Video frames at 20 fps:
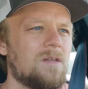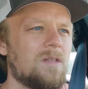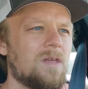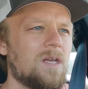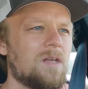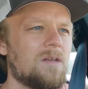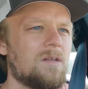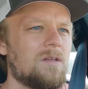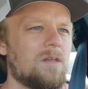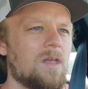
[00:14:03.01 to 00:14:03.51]

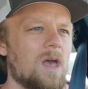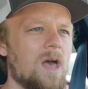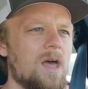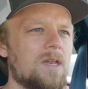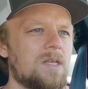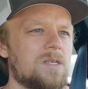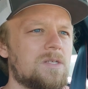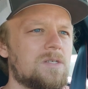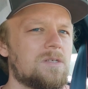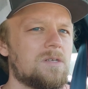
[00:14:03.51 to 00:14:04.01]
Like
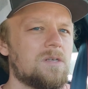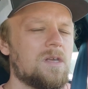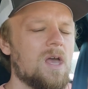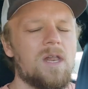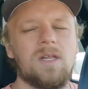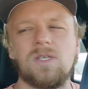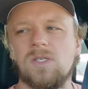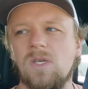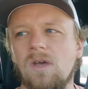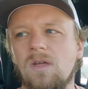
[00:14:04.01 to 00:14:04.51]
God is
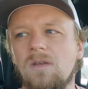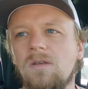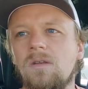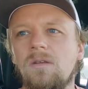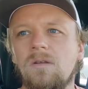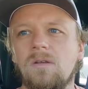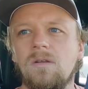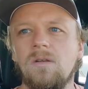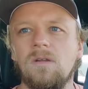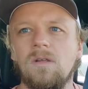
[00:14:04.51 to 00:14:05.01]
good.
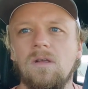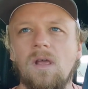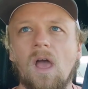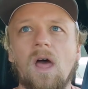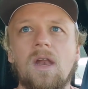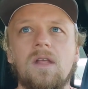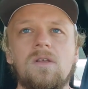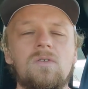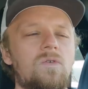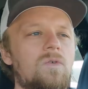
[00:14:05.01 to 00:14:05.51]

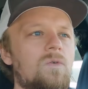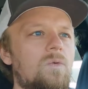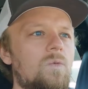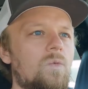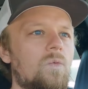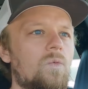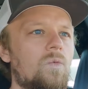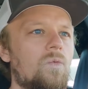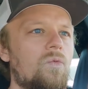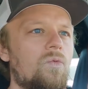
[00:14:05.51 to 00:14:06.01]
God is
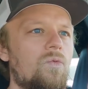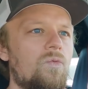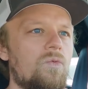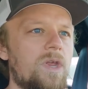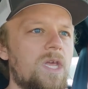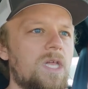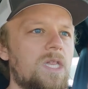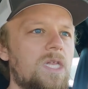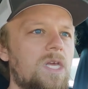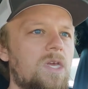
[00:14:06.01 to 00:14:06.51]

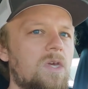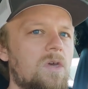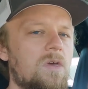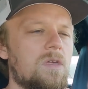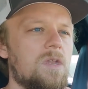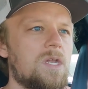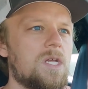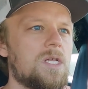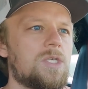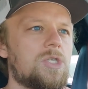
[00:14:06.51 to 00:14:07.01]
really
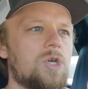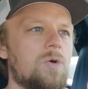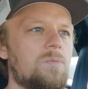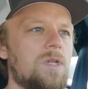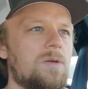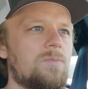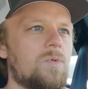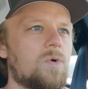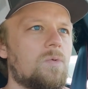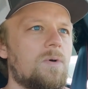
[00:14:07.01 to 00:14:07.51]
good in so
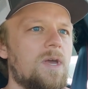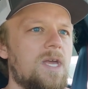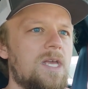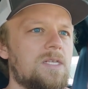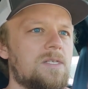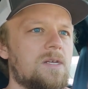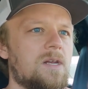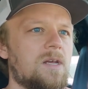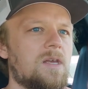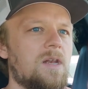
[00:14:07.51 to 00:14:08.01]
many more
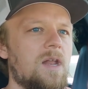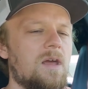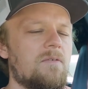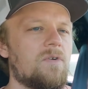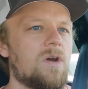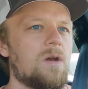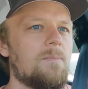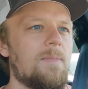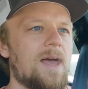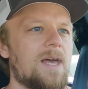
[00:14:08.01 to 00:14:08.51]
ways than I could
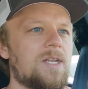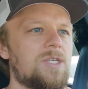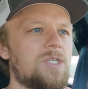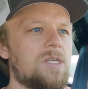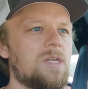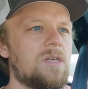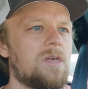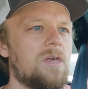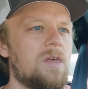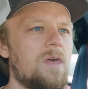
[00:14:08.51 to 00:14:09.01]
ever
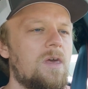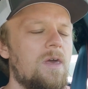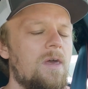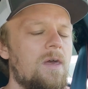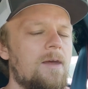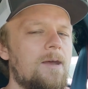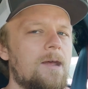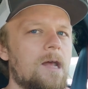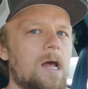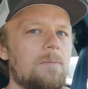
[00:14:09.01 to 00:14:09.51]
imagine.
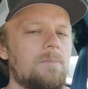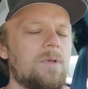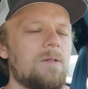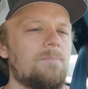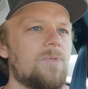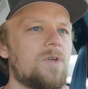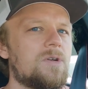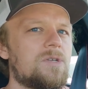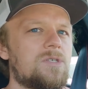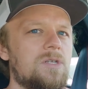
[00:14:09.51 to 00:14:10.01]
I
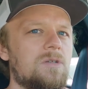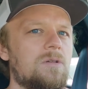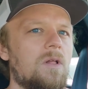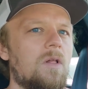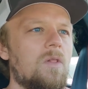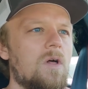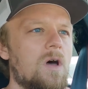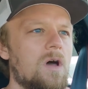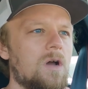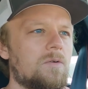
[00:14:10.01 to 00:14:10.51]
mean, there's still a
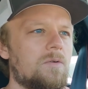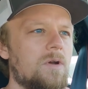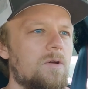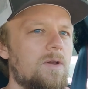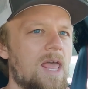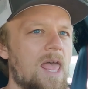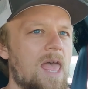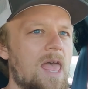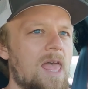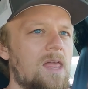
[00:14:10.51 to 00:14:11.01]
long
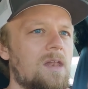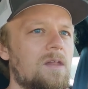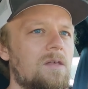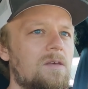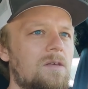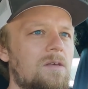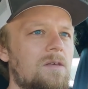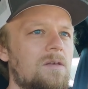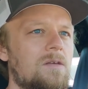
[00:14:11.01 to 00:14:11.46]
road ahead,